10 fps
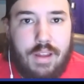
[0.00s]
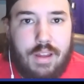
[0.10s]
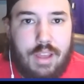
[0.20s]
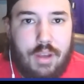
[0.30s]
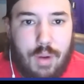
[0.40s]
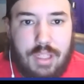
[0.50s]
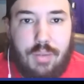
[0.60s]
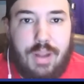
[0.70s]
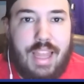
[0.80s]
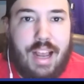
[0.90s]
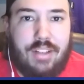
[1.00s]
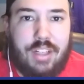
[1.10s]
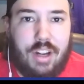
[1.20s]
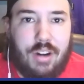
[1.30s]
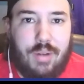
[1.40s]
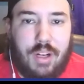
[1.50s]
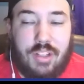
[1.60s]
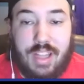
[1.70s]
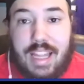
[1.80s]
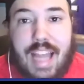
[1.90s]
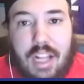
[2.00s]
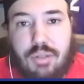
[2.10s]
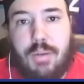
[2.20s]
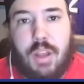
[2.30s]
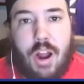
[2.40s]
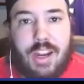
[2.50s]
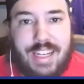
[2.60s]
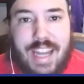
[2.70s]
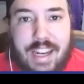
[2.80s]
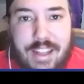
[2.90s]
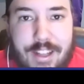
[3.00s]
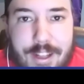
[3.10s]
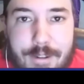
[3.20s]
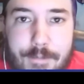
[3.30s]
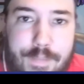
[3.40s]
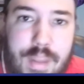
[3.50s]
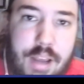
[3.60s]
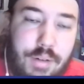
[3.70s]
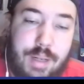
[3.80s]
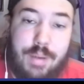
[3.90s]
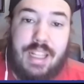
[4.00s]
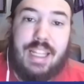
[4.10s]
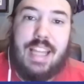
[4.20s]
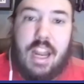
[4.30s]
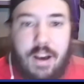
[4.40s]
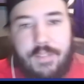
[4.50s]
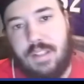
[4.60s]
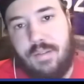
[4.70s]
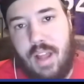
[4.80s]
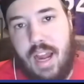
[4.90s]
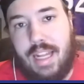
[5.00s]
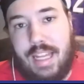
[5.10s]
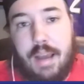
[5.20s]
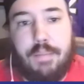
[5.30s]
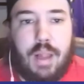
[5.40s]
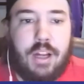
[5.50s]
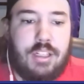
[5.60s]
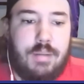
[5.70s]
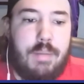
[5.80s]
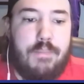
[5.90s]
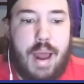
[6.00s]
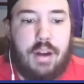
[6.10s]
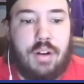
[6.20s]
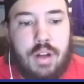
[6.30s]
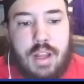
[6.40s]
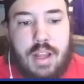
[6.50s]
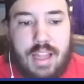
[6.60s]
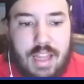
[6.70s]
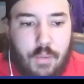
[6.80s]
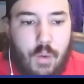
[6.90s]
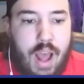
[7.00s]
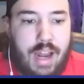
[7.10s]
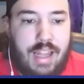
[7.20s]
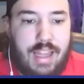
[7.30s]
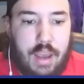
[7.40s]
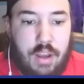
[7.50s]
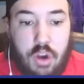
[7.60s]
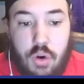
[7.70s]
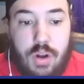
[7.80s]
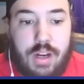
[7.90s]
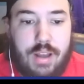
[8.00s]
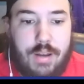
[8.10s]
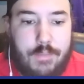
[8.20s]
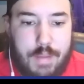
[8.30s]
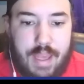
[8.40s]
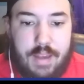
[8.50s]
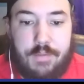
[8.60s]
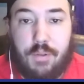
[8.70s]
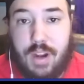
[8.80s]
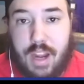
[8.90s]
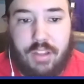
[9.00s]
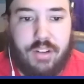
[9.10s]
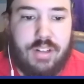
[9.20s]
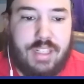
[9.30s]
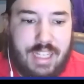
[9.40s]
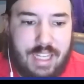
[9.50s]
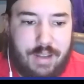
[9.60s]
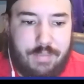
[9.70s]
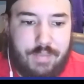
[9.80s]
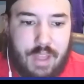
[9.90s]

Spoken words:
He was a 1,000-yard rusher. Like, that's what Yanda did. He was able to lead that offensive line and get players to be better than what they could be for another team.